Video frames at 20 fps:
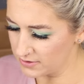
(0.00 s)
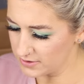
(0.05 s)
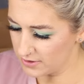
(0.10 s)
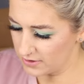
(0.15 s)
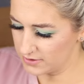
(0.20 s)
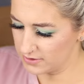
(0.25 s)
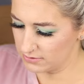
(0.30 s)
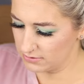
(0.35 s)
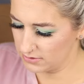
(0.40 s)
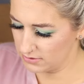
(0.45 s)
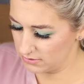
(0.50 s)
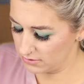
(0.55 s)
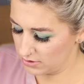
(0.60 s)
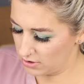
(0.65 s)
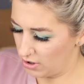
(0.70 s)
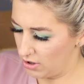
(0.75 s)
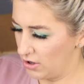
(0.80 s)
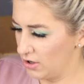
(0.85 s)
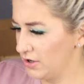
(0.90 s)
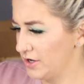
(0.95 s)
There's also a little
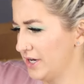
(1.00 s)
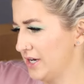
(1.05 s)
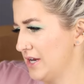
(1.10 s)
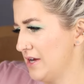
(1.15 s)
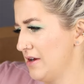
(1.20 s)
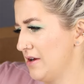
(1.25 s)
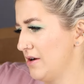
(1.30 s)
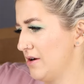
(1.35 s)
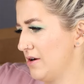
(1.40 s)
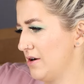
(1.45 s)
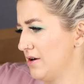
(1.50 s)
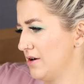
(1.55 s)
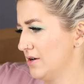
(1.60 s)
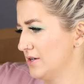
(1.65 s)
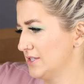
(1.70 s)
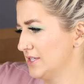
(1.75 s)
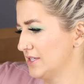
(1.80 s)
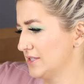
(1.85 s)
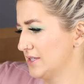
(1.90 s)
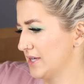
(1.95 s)
card in here.
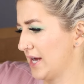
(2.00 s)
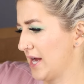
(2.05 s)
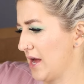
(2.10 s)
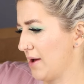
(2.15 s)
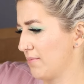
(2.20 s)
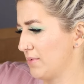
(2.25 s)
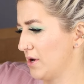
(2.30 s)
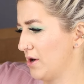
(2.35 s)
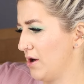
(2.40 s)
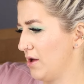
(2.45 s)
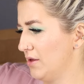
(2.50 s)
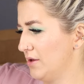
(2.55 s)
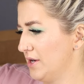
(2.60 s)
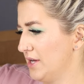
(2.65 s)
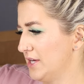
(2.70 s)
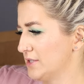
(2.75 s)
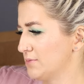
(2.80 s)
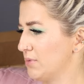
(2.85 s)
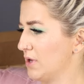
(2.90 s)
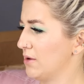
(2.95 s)
It says like happy
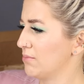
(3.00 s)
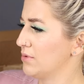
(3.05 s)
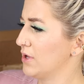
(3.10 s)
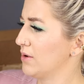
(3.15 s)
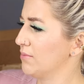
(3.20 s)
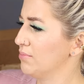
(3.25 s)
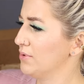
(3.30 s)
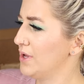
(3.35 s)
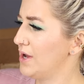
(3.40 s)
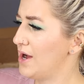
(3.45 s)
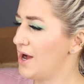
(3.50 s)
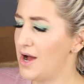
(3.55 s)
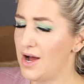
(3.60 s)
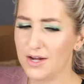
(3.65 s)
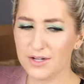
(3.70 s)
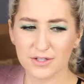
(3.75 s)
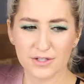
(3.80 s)
holidays, blah, blah, blah.